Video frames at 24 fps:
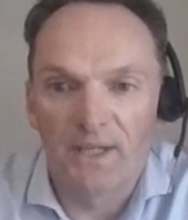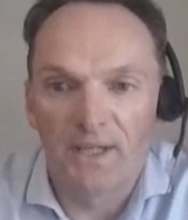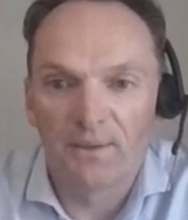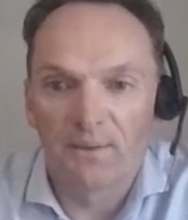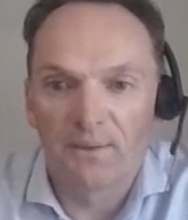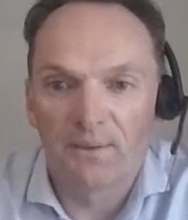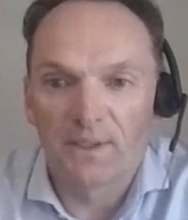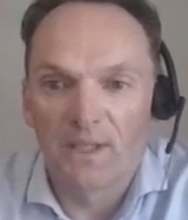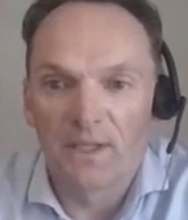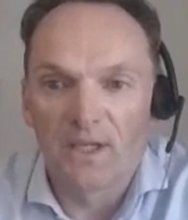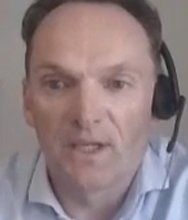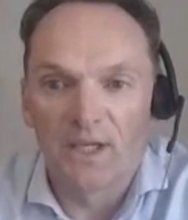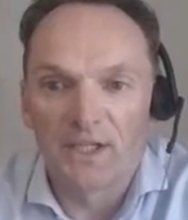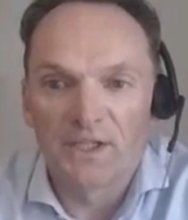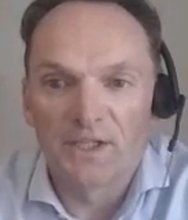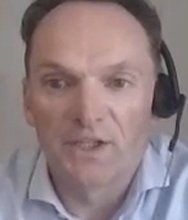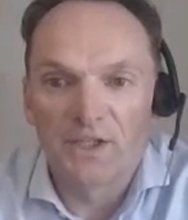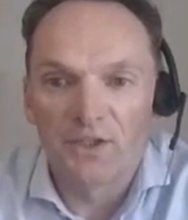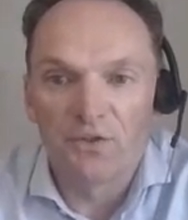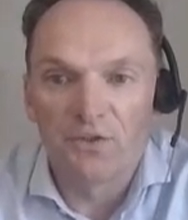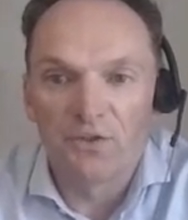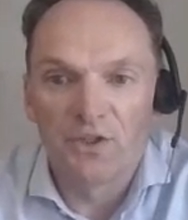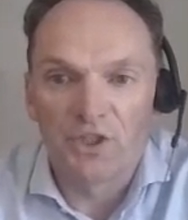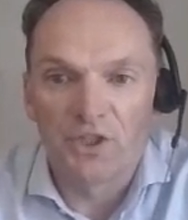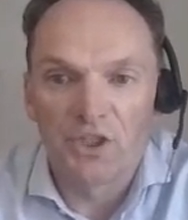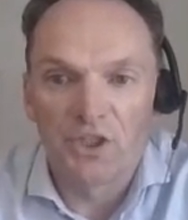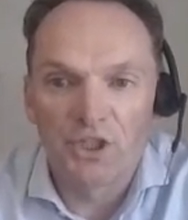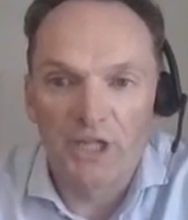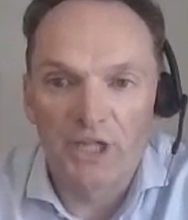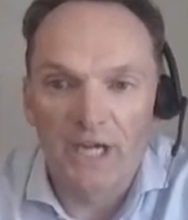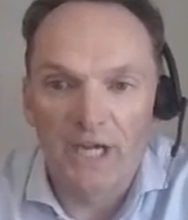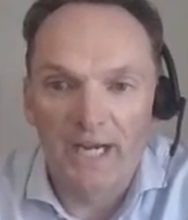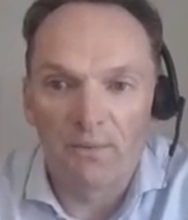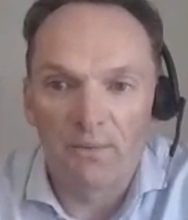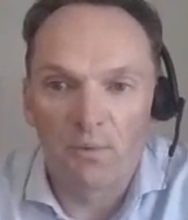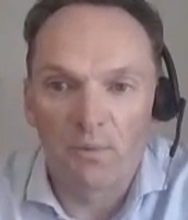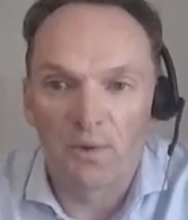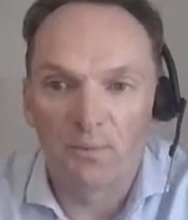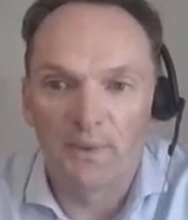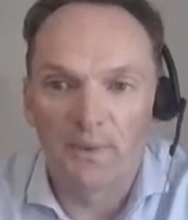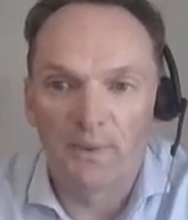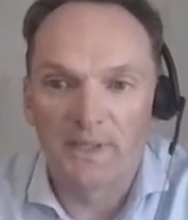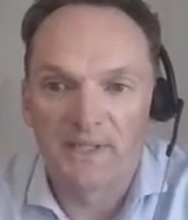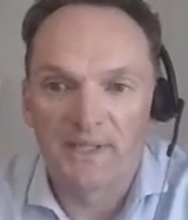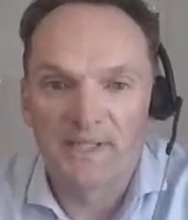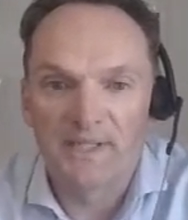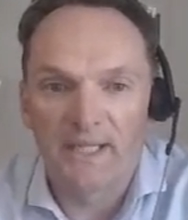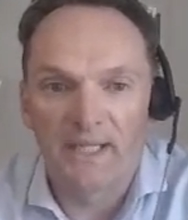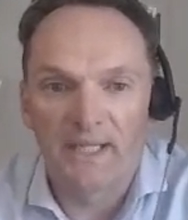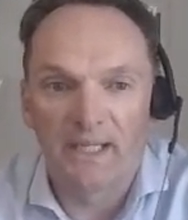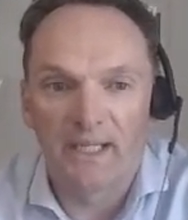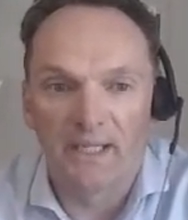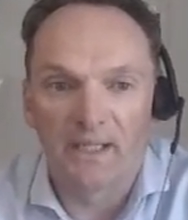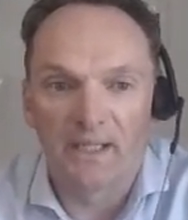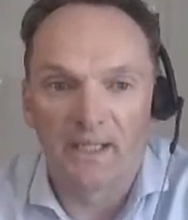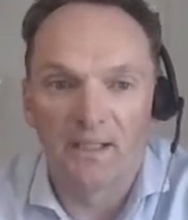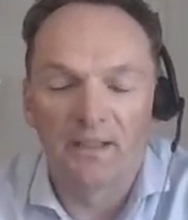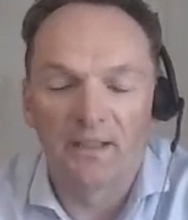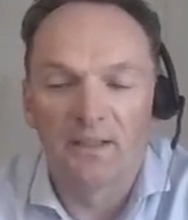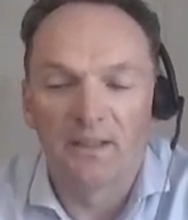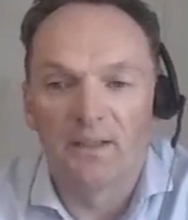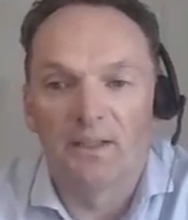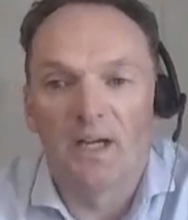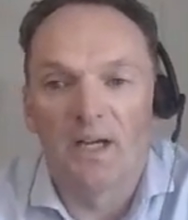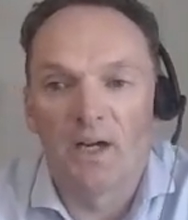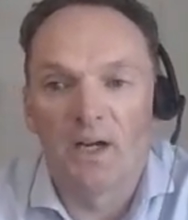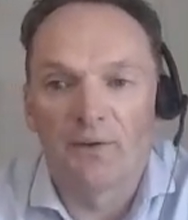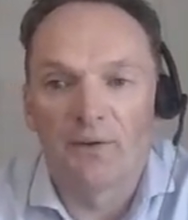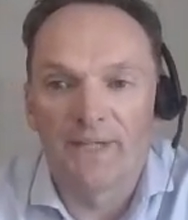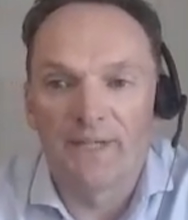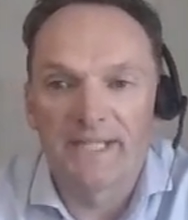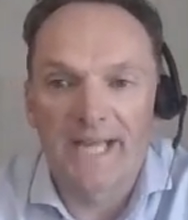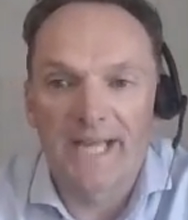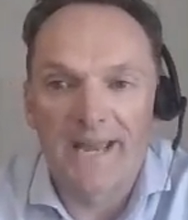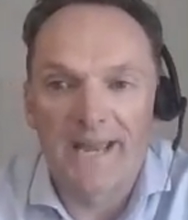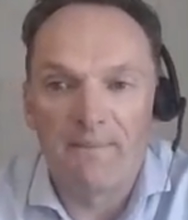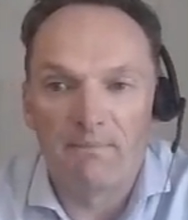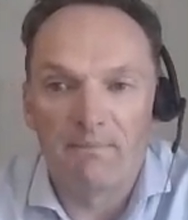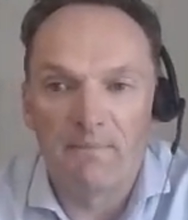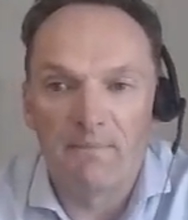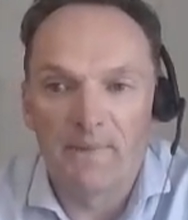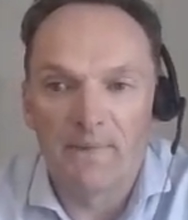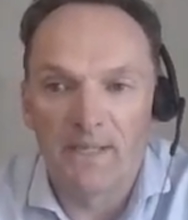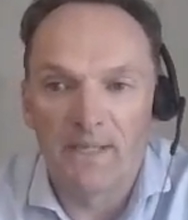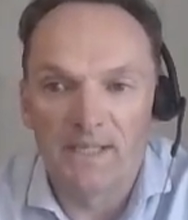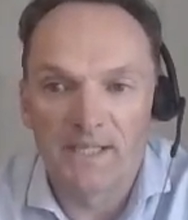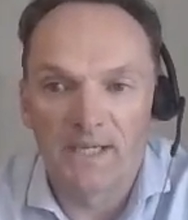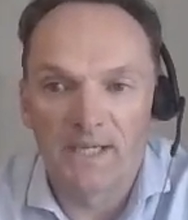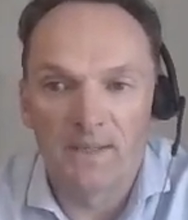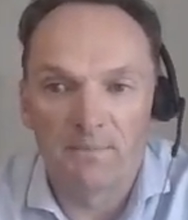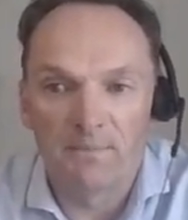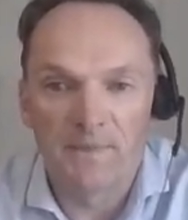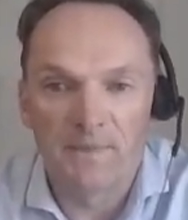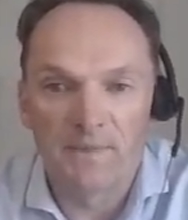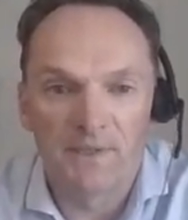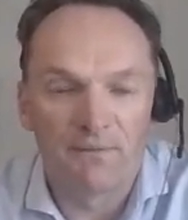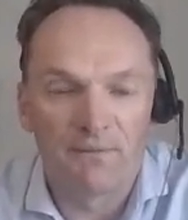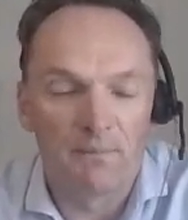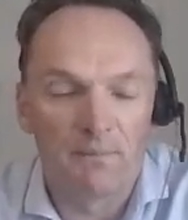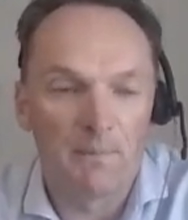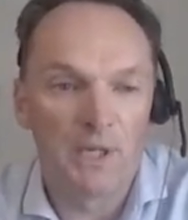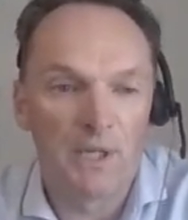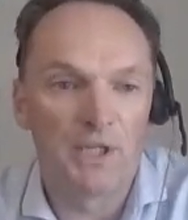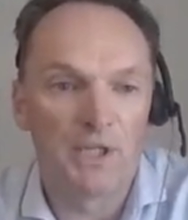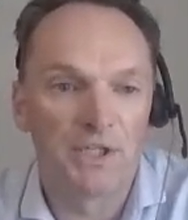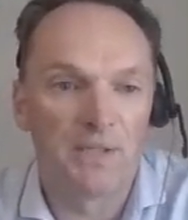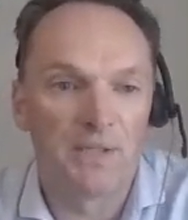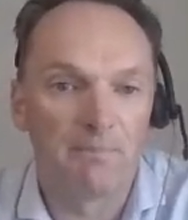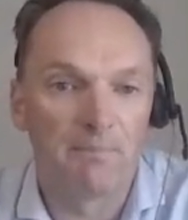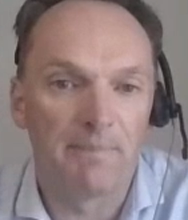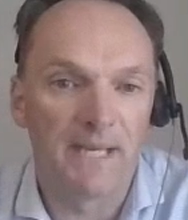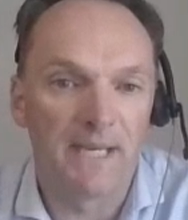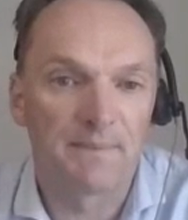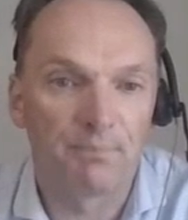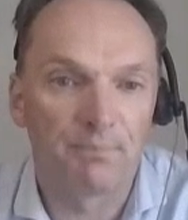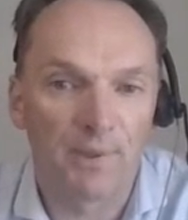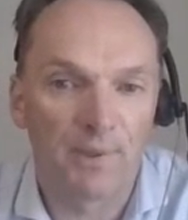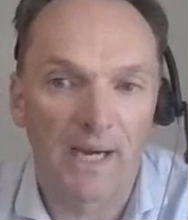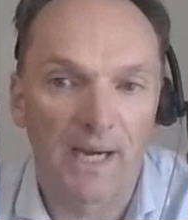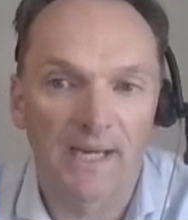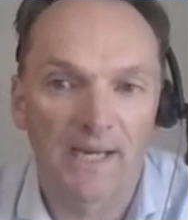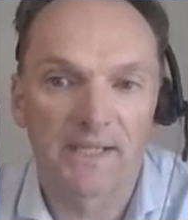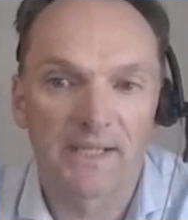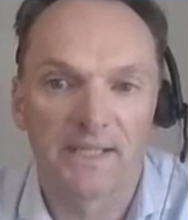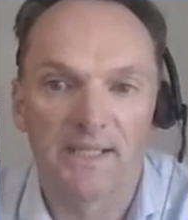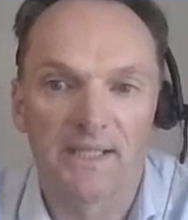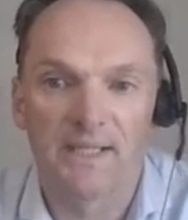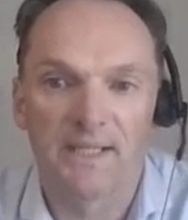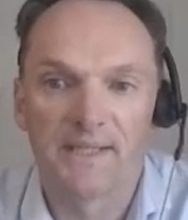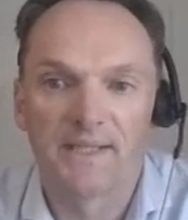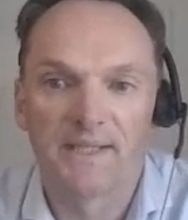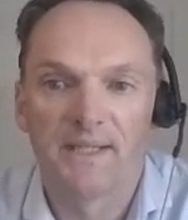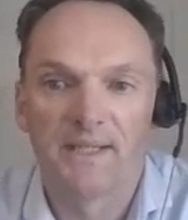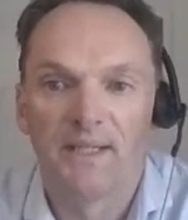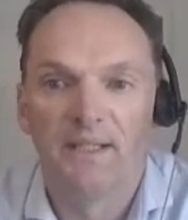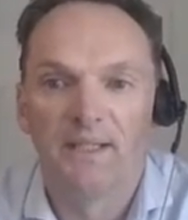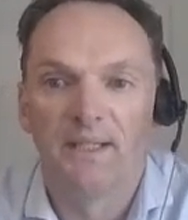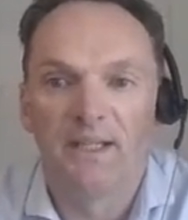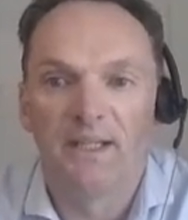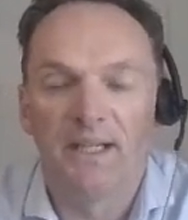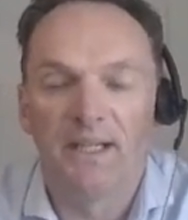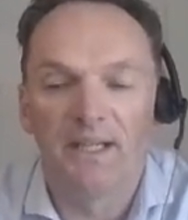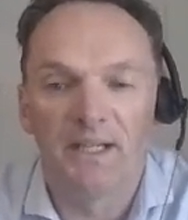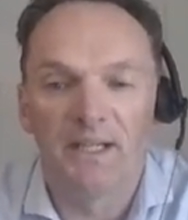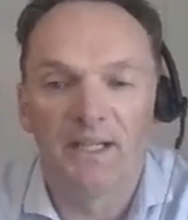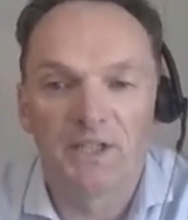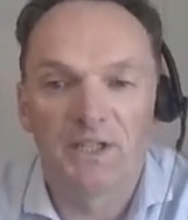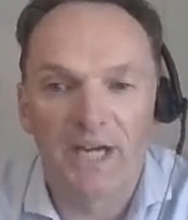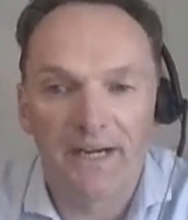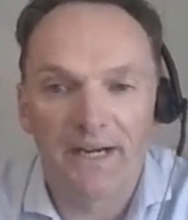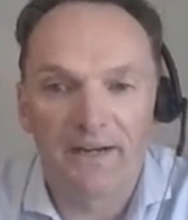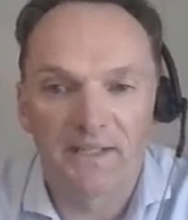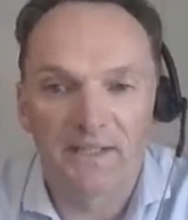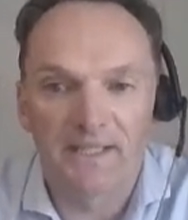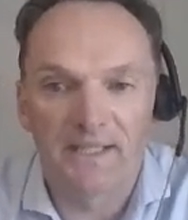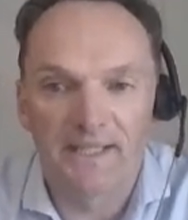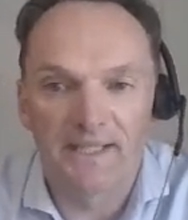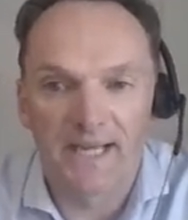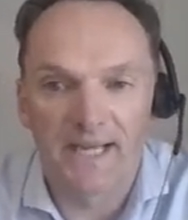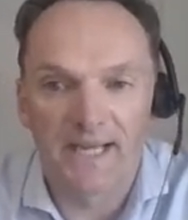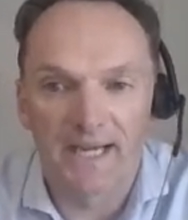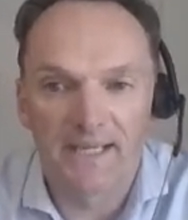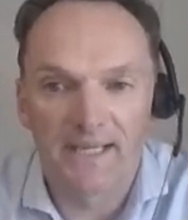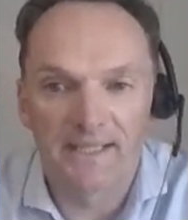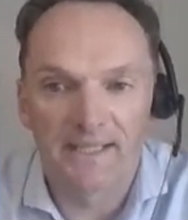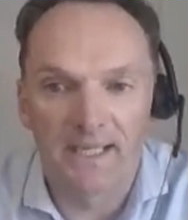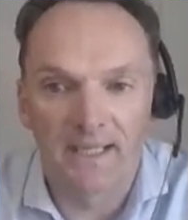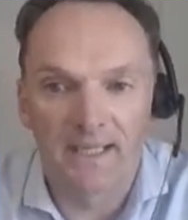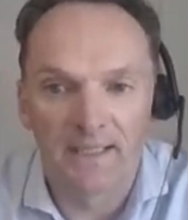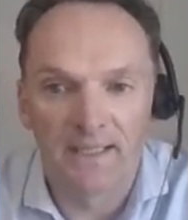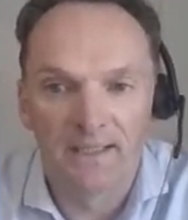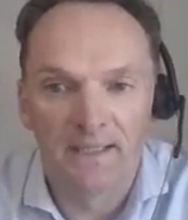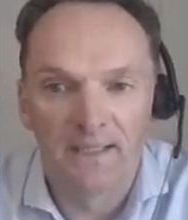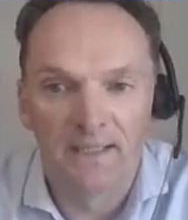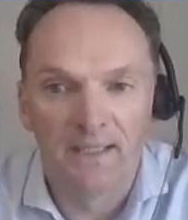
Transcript: I would like to just share what we're seeing at RSM in terms of emerging best practice in the charity sector,